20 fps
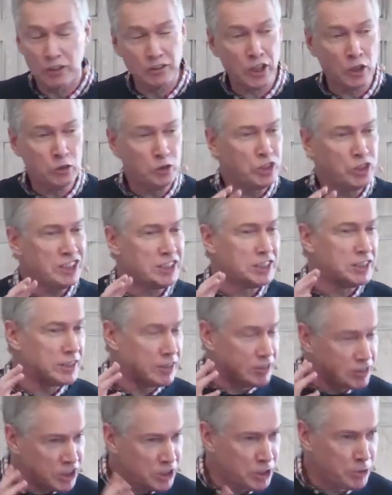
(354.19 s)
D don't
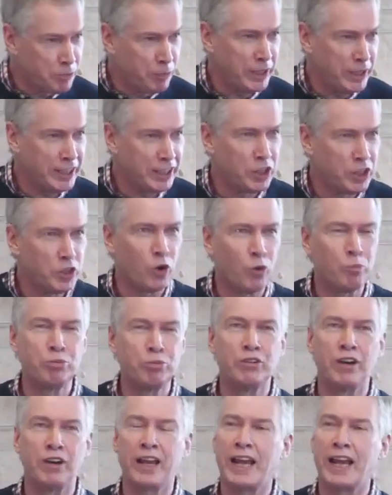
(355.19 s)
just speak
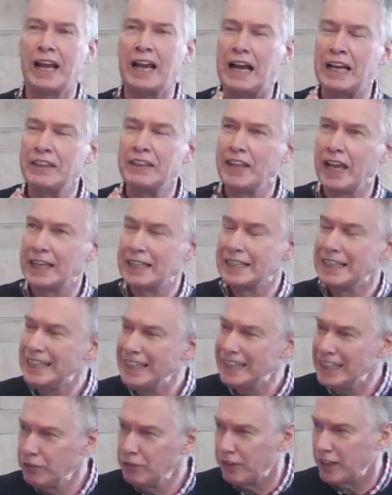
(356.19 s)
your prayer and
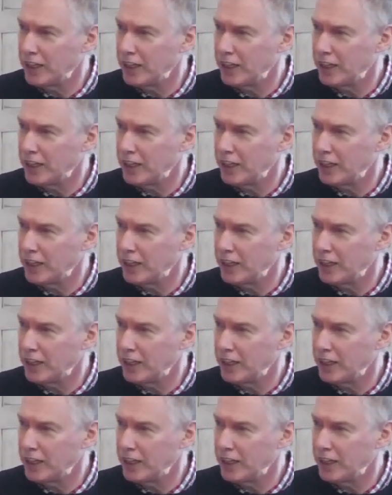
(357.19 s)
then